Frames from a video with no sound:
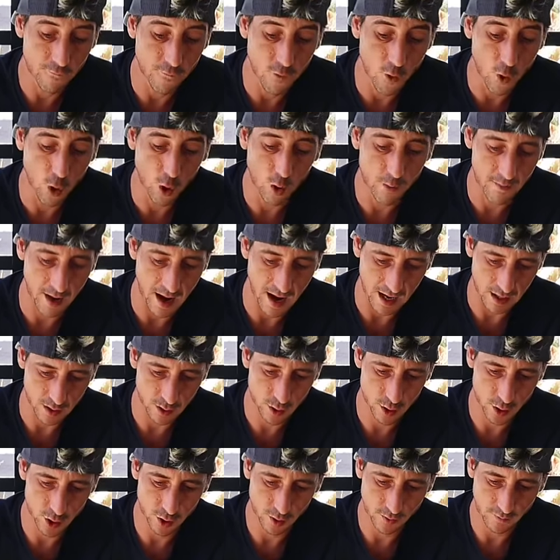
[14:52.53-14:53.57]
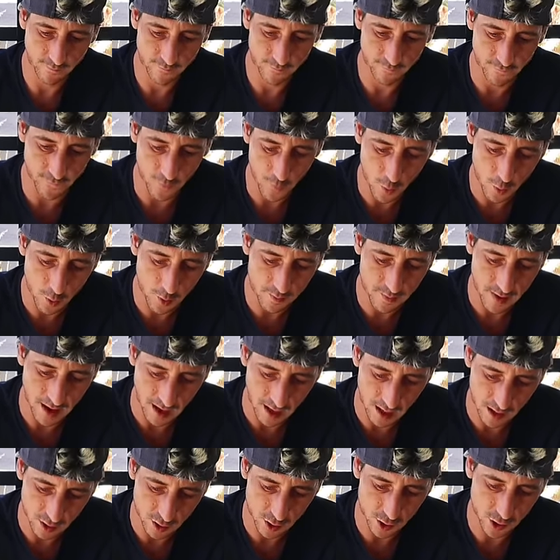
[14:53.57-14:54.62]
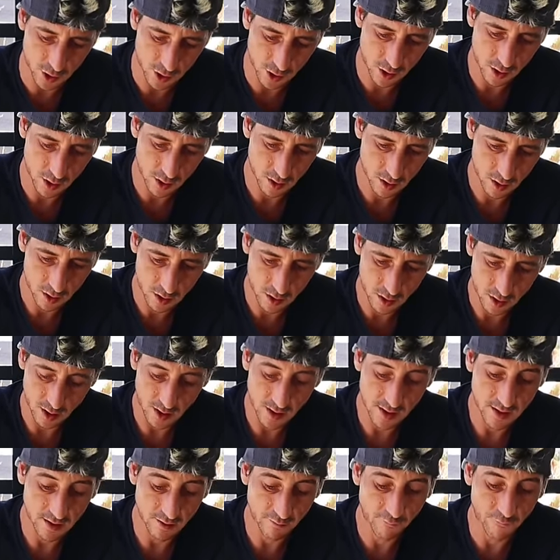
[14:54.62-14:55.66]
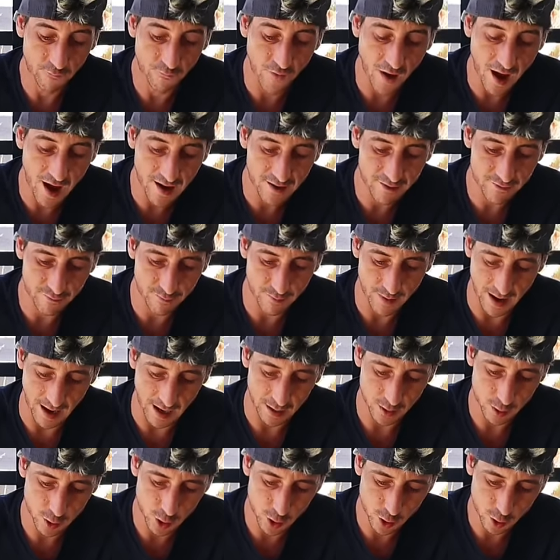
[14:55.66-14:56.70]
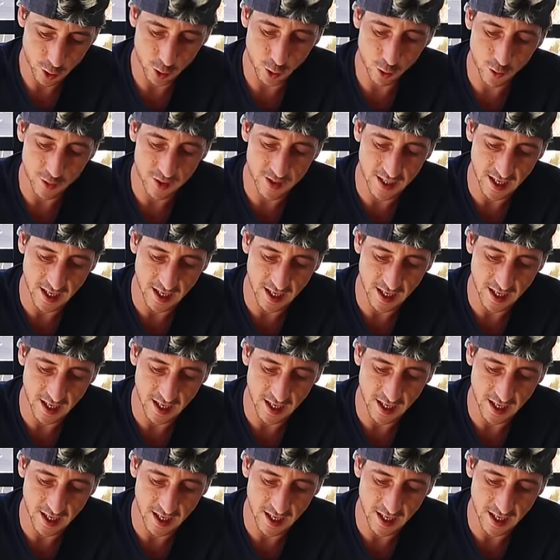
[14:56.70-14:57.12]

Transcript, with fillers: Four match. Four match. Five match. Two